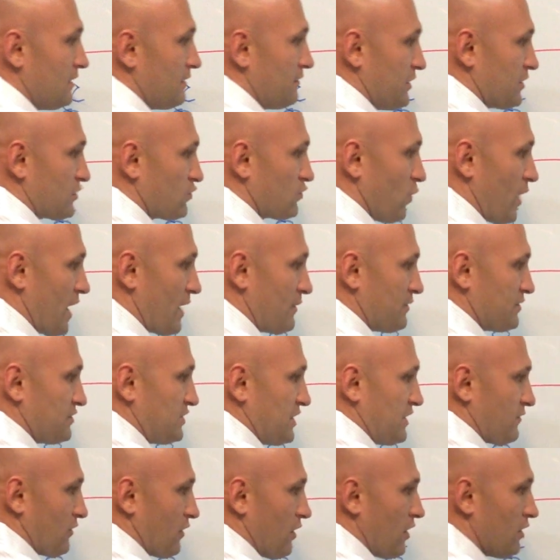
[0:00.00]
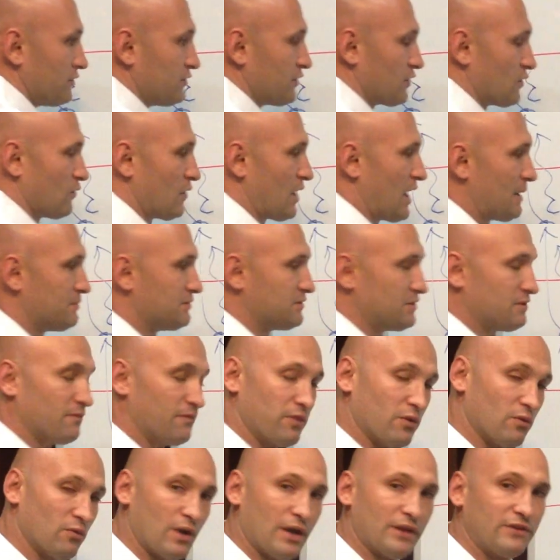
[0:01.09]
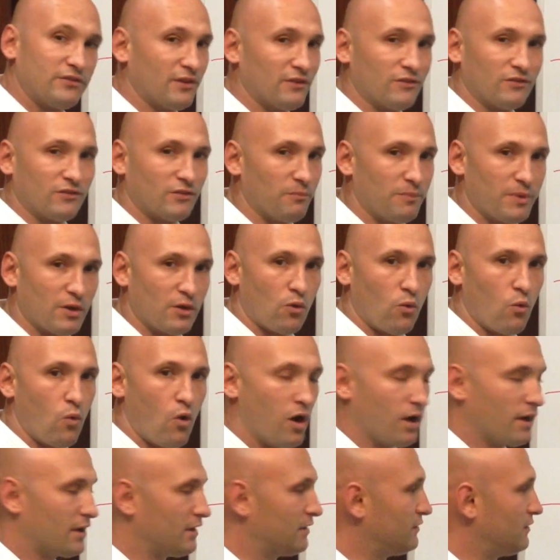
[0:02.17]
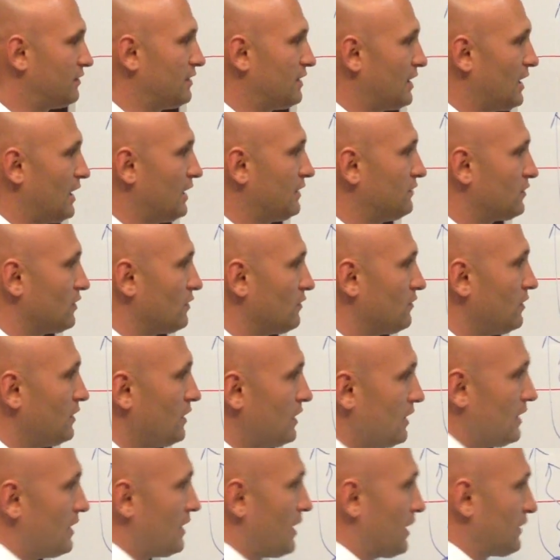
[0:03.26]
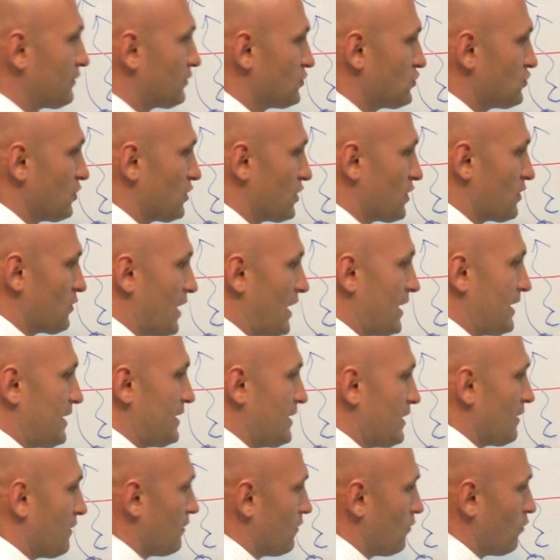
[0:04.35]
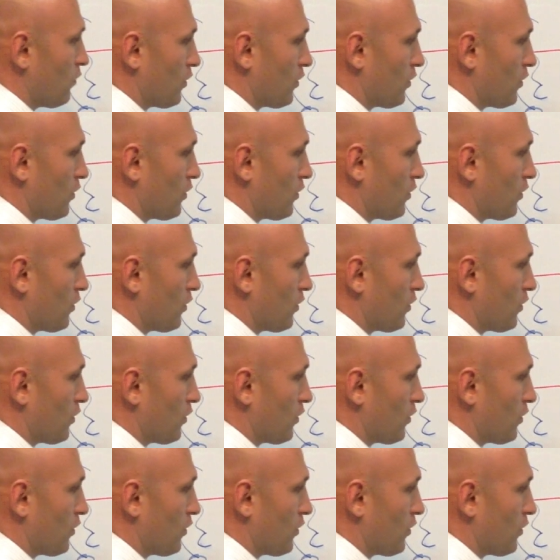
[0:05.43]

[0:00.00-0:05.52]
this wide receiver, Aldrick Robinson for the Redskins, is going to be able to walk into the end zone, as I show you right here.